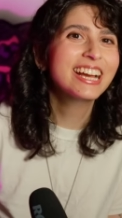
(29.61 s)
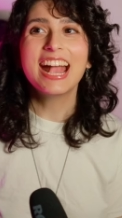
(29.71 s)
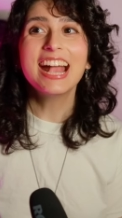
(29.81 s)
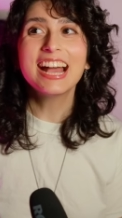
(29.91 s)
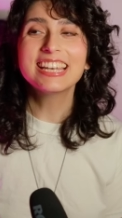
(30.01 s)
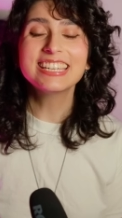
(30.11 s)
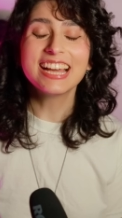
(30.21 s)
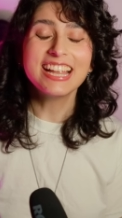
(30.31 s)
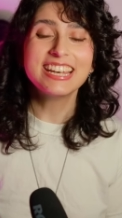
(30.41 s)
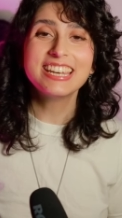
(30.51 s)

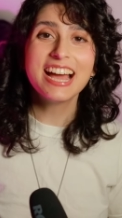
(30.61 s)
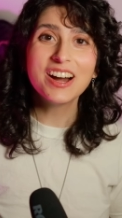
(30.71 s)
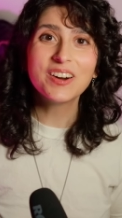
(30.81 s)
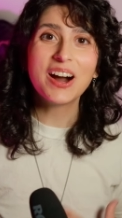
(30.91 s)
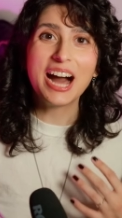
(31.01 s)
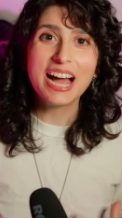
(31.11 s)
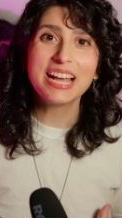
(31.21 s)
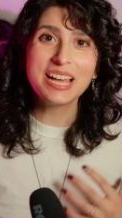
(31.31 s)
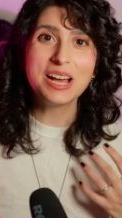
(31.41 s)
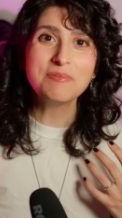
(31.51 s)
And now
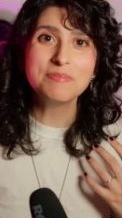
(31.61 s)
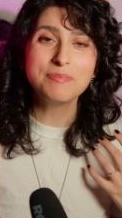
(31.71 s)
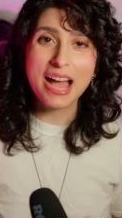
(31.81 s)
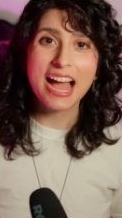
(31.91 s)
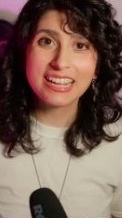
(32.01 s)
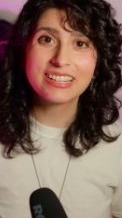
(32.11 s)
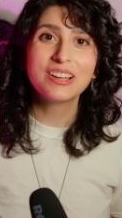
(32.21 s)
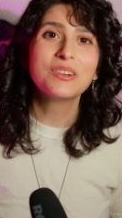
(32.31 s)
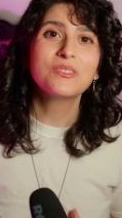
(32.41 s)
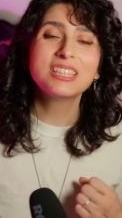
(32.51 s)
I am back
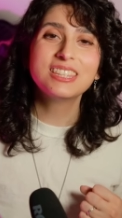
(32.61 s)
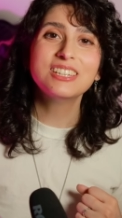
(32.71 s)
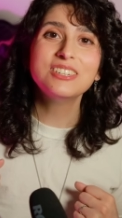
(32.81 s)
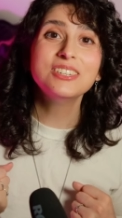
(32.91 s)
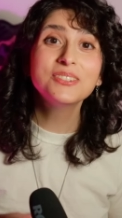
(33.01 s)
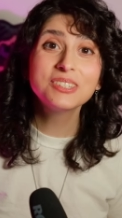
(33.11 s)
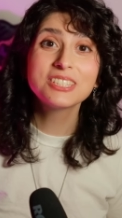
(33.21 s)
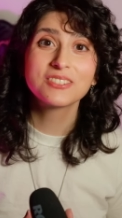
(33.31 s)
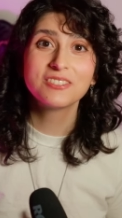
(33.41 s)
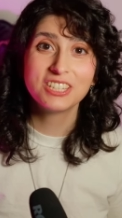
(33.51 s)
with the
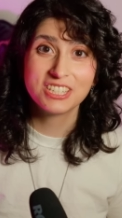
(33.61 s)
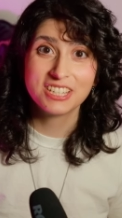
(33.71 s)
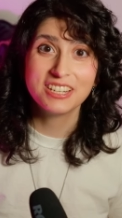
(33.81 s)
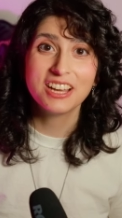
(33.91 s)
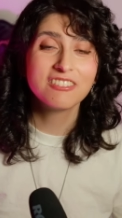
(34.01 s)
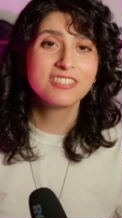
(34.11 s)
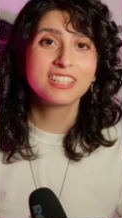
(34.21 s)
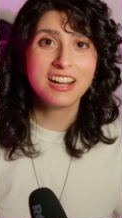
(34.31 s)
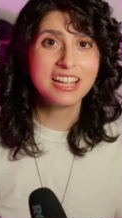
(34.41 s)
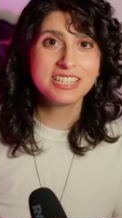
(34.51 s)
newest revision of
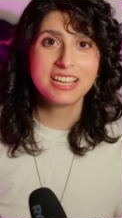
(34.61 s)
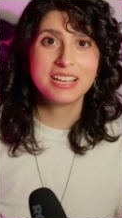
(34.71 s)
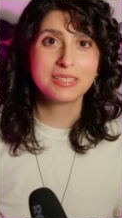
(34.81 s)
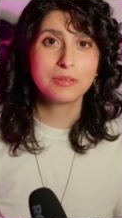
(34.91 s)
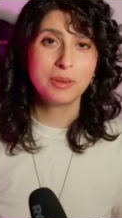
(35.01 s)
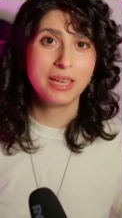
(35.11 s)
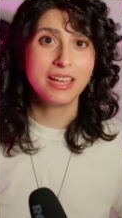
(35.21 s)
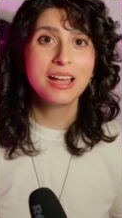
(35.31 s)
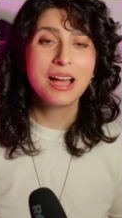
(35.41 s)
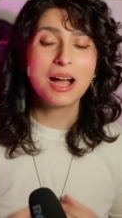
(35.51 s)
the Gacha
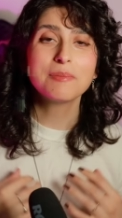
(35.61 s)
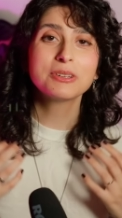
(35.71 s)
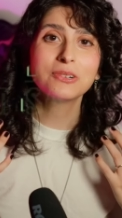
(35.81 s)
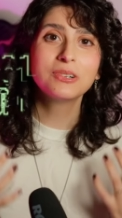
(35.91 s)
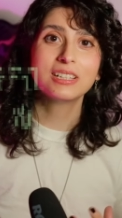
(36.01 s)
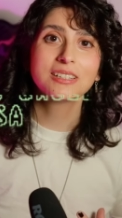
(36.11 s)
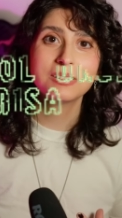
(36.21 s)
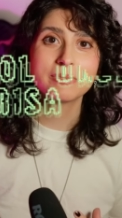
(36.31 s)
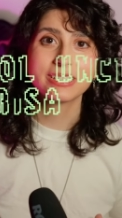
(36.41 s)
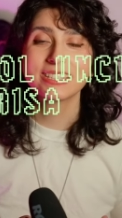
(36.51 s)
SP. I'm your cool
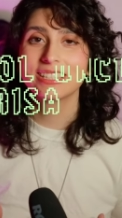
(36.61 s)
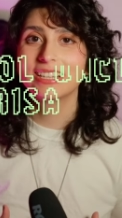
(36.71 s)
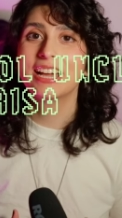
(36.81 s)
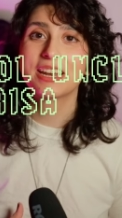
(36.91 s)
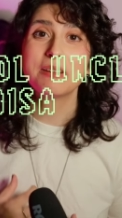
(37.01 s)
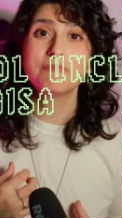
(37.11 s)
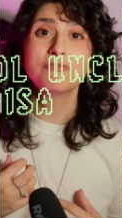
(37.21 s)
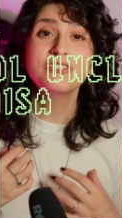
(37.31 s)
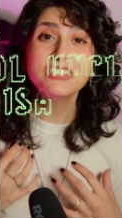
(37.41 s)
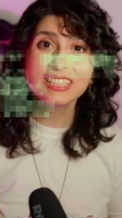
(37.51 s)
Uncle Marissa, and
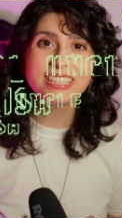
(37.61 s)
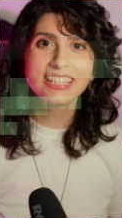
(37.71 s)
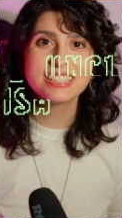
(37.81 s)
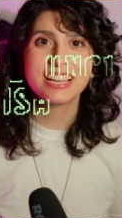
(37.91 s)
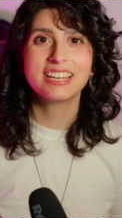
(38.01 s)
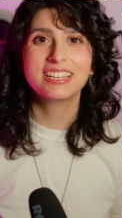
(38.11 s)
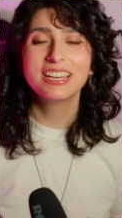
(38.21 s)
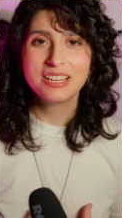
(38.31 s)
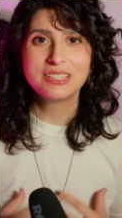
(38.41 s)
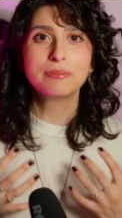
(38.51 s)
I'm really excited
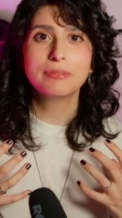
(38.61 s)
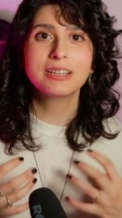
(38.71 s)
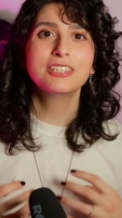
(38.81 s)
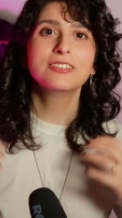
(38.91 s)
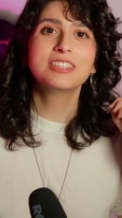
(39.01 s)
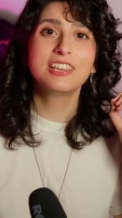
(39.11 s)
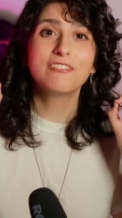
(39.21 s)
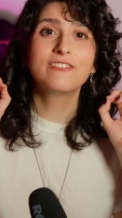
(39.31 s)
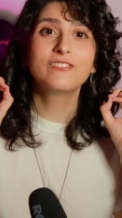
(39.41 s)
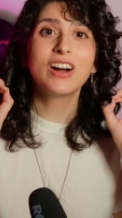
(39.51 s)
to bring you the
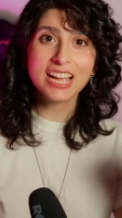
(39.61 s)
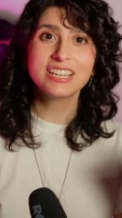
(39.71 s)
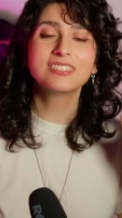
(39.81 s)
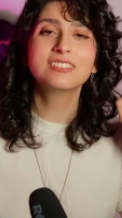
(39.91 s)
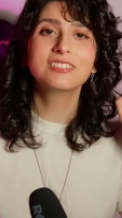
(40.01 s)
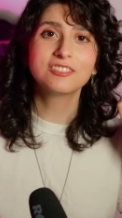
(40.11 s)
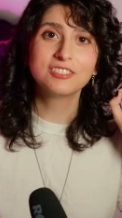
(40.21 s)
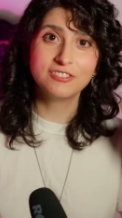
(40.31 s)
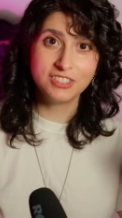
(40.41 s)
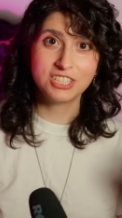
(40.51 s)
final
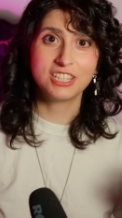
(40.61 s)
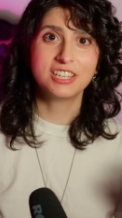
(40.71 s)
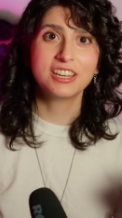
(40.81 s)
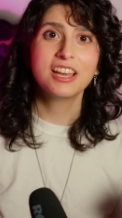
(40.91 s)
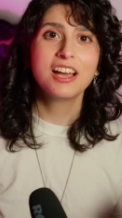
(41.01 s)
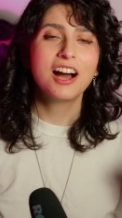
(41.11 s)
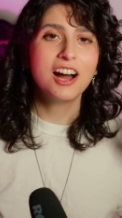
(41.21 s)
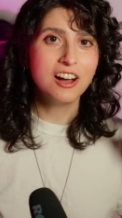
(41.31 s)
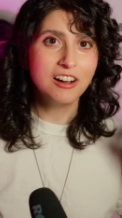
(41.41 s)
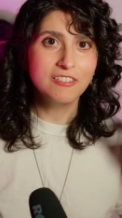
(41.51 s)
revision
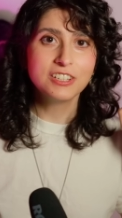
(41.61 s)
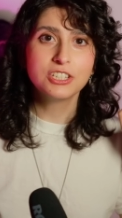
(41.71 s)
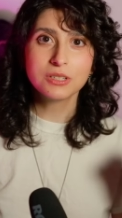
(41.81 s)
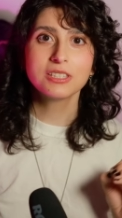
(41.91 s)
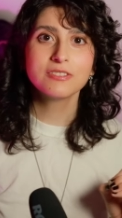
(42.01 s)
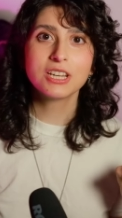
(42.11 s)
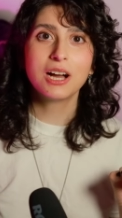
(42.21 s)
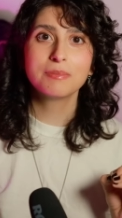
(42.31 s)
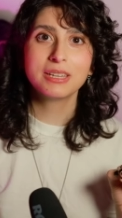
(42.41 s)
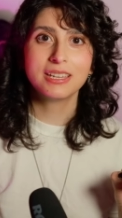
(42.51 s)
of Joseph
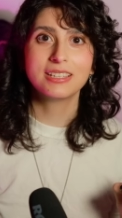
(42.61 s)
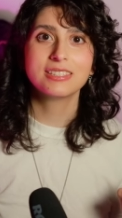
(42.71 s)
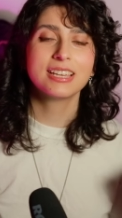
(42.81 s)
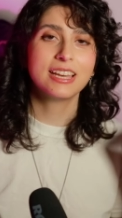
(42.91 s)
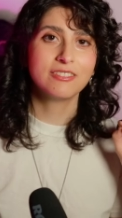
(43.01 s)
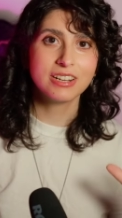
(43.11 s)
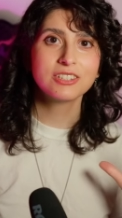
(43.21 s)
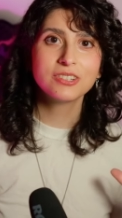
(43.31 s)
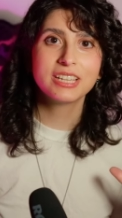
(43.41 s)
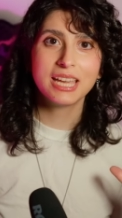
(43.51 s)
Tompkins and
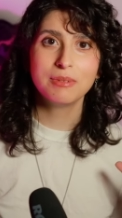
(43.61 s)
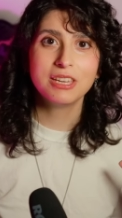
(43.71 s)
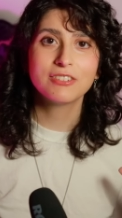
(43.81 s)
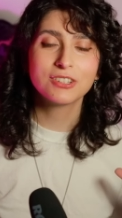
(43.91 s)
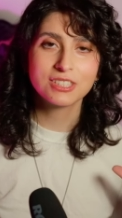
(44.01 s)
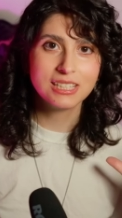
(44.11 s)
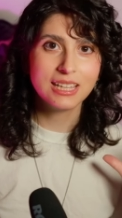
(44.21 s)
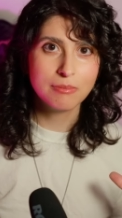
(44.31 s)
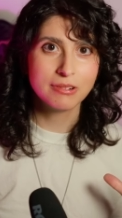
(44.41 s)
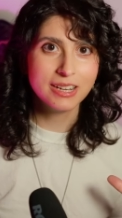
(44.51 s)
Retrogame.evo's
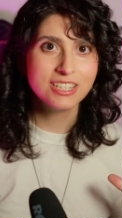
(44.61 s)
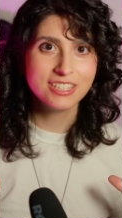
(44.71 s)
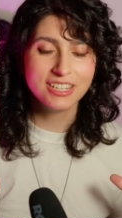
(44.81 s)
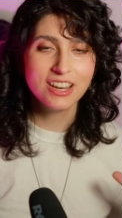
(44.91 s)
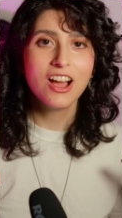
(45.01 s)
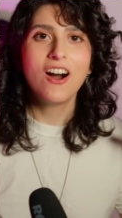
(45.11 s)
collaboration